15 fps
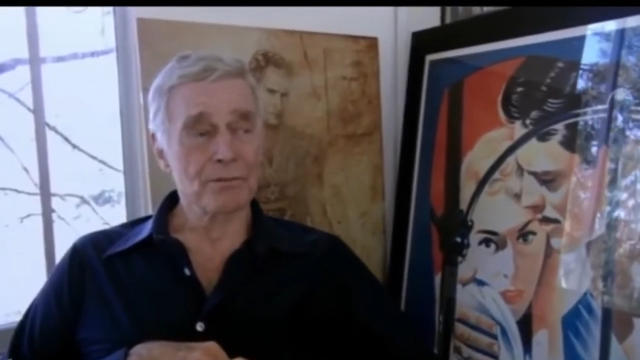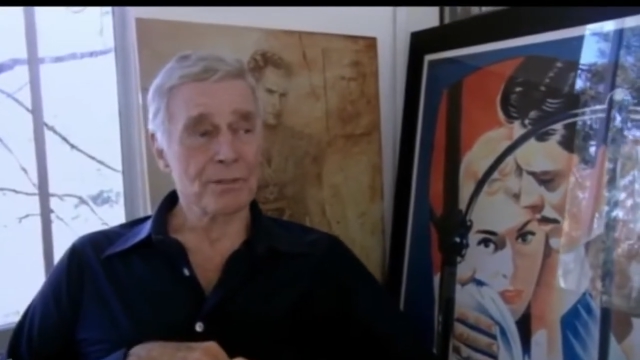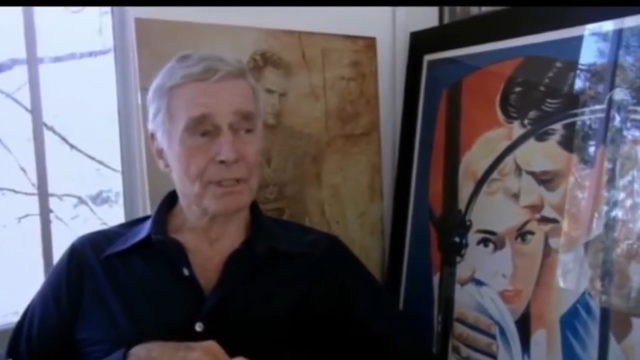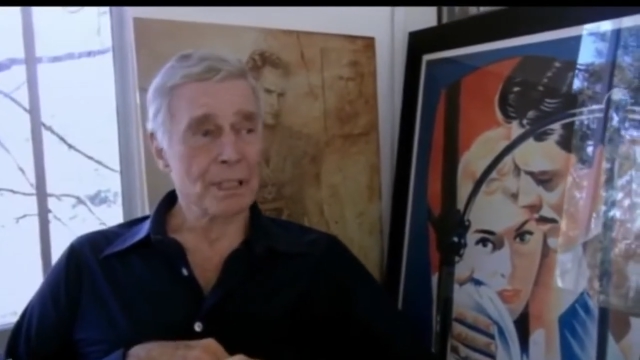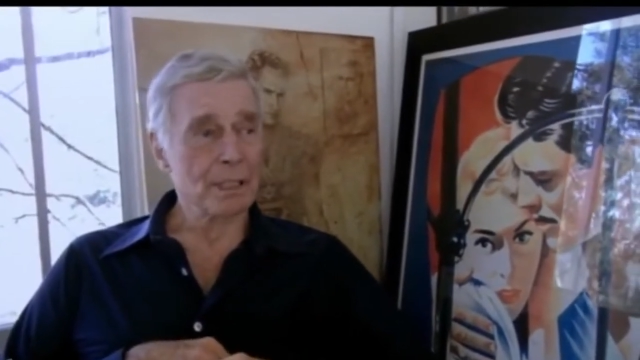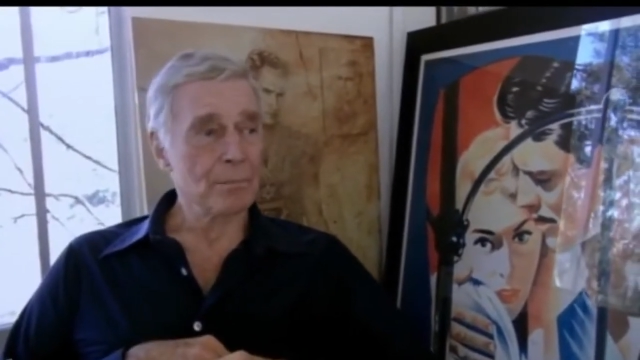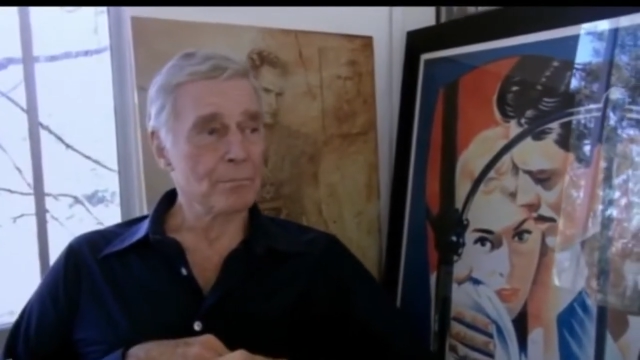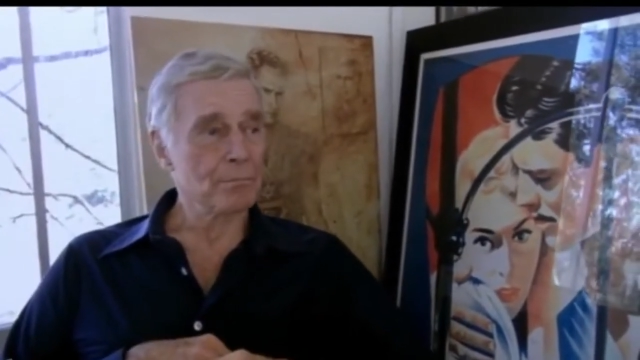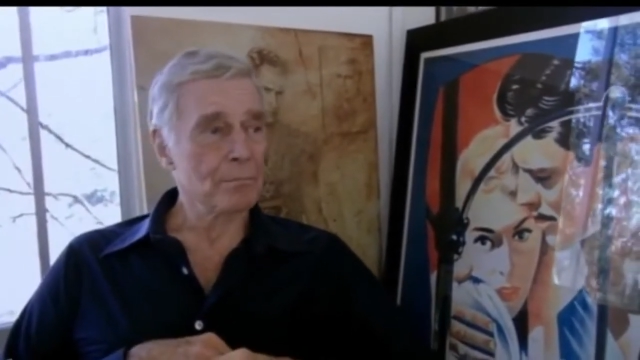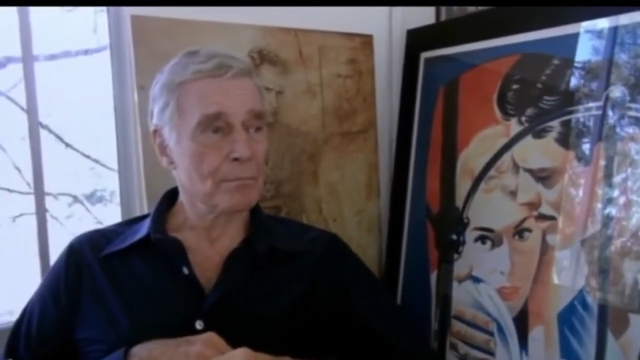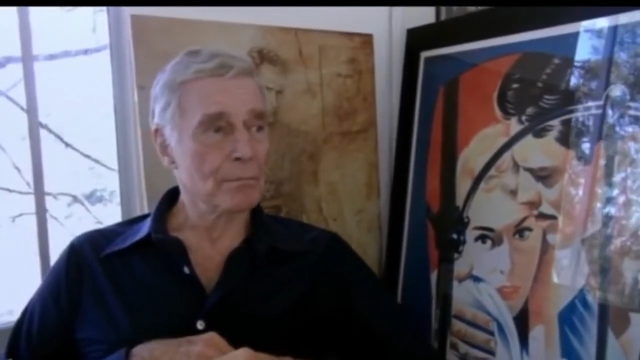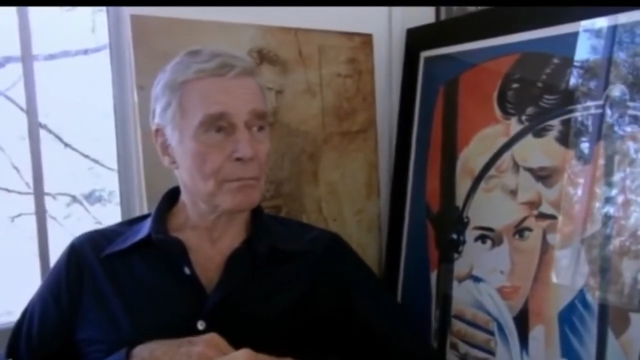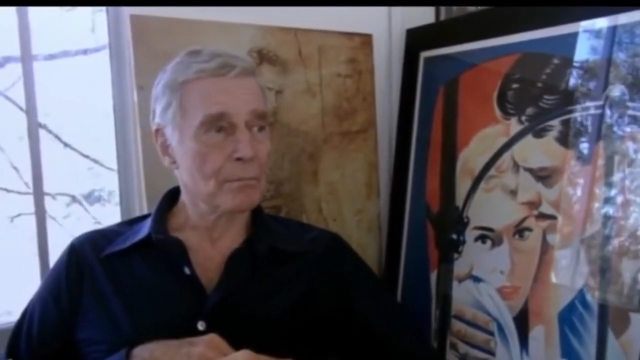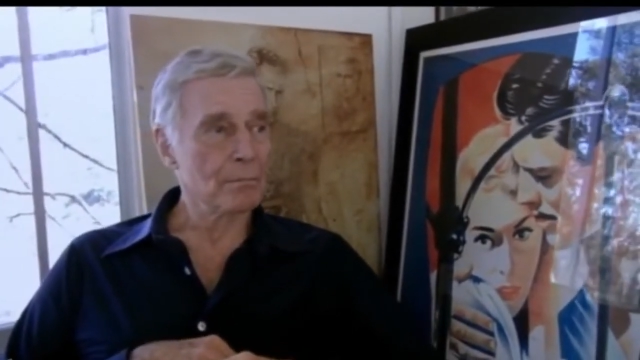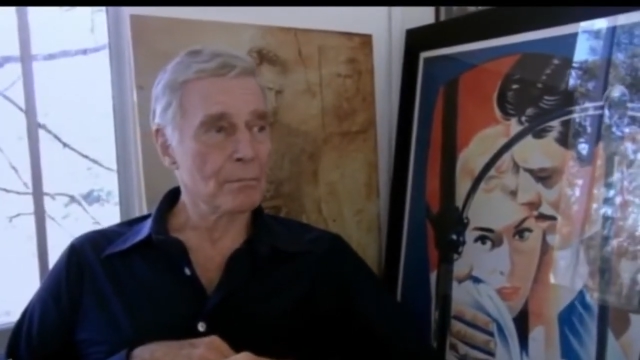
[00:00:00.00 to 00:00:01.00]
first
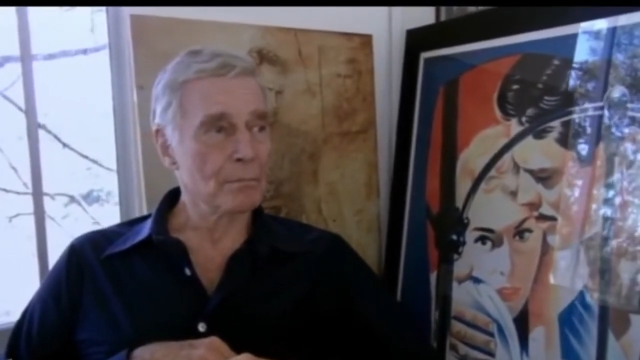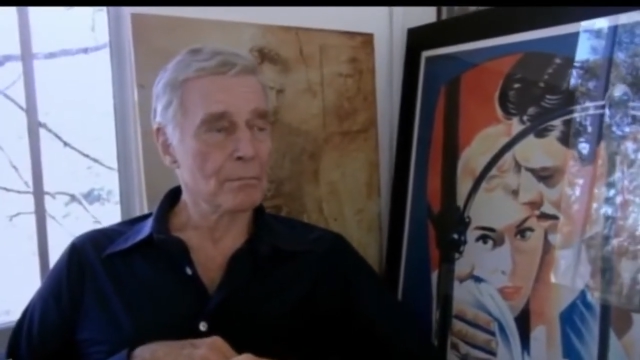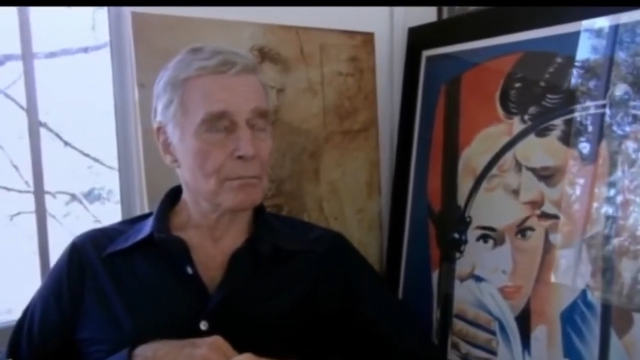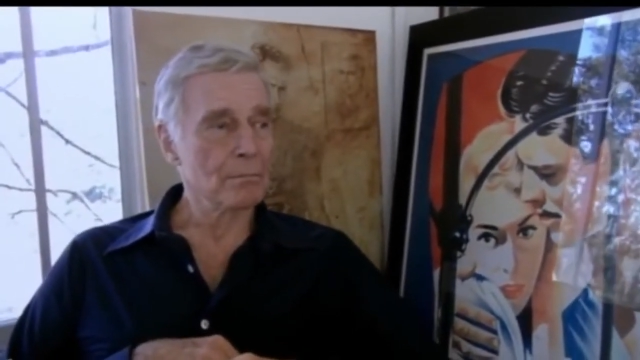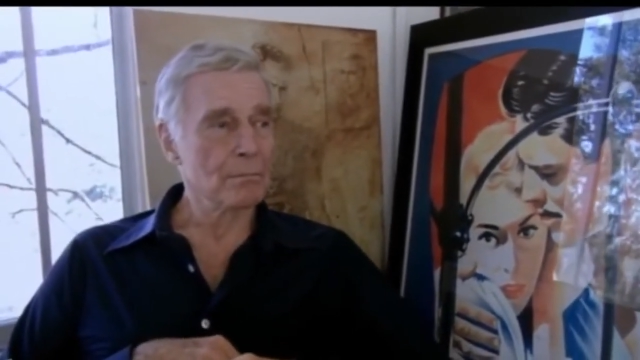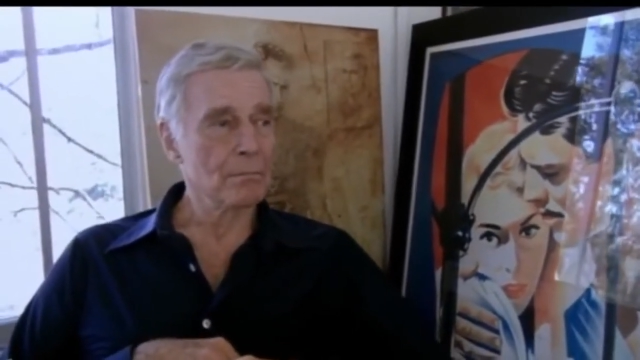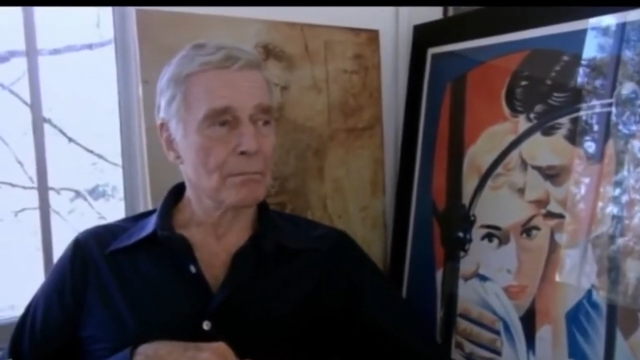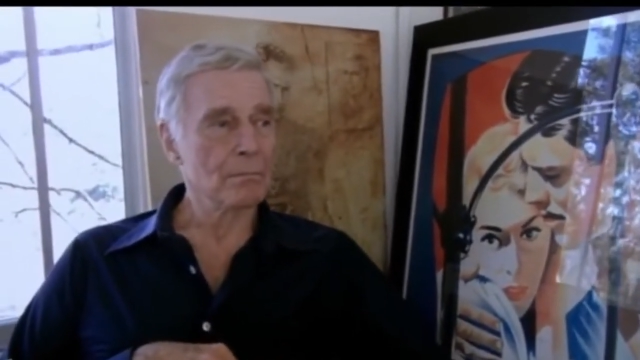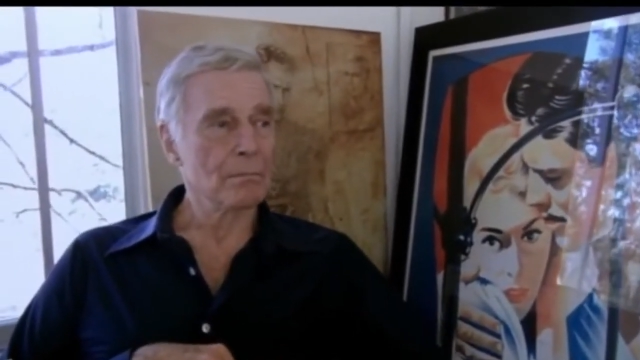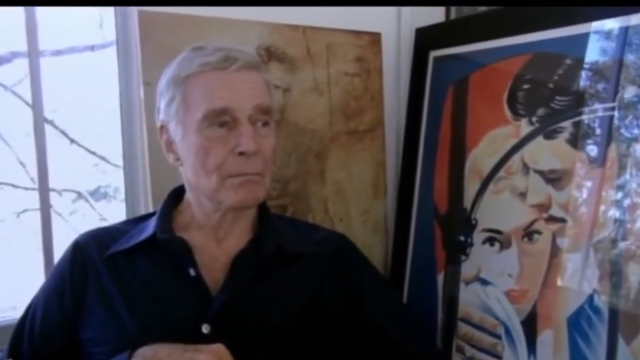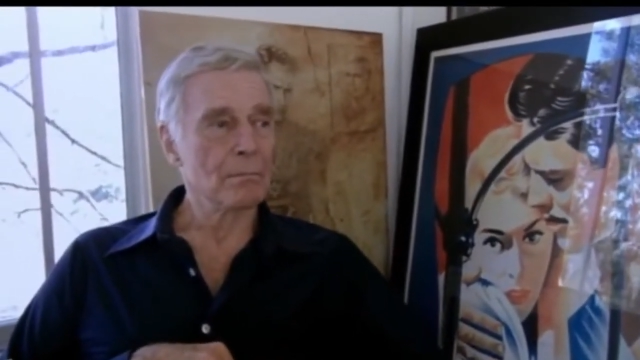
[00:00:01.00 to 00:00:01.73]
in office.